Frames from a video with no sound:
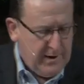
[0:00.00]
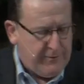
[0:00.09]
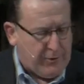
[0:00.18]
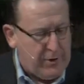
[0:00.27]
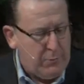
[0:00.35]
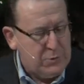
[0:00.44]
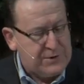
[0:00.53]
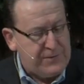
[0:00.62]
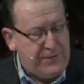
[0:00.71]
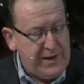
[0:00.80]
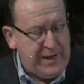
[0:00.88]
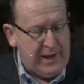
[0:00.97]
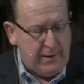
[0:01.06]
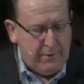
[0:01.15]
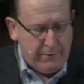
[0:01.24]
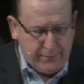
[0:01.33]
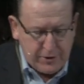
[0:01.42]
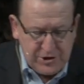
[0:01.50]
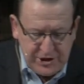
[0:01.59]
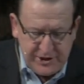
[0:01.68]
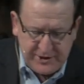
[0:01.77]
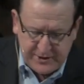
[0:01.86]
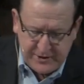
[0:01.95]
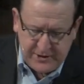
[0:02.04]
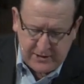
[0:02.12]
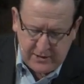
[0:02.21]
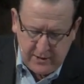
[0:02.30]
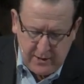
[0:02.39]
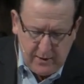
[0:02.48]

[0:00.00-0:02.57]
For it was fitting for Jesus,